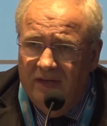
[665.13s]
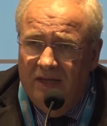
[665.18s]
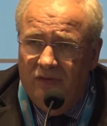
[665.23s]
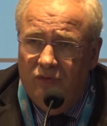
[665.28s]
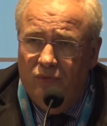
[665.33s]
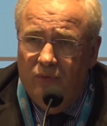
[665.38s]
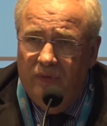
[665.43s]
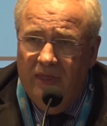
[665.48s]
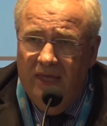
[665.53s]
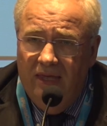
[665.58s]
And
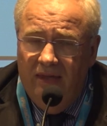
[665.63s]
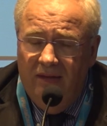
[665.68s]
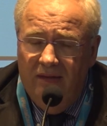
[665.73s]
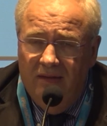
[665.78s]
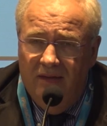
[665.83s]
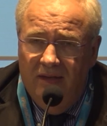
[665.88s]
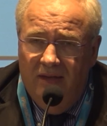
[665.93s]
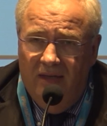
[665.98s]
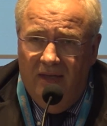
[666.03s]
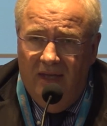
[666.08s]
today,
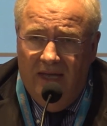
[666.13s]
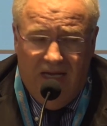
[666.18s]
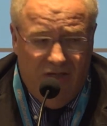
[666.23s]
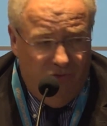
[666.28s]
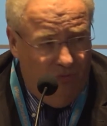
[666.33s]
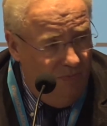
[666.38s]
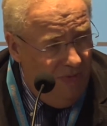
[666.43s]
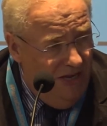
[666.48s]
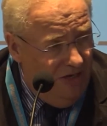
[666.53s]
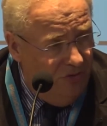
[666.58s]
as
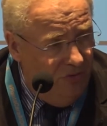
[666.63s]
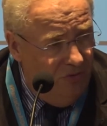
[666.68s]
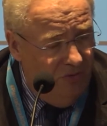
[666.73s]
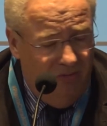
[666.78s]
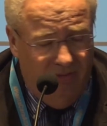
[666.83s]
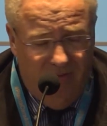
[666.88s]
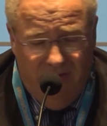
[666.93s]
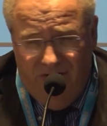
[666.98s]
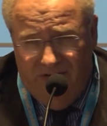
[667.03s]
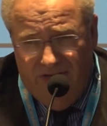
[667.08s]
you
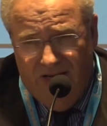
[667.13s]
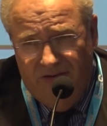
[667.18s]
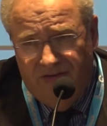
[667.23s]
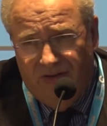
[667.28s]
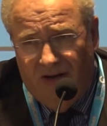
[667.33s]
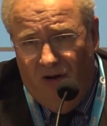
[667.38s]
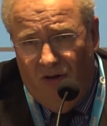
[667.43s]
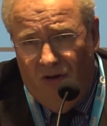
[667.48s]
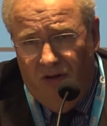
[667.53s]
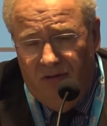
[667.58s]
mentioned, it changed
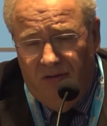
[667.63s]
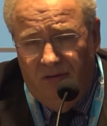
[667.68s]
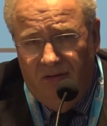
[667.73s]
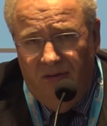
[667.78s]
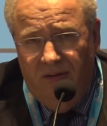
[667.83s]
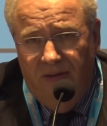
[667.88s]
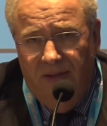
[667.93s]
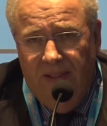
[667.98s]
a lot.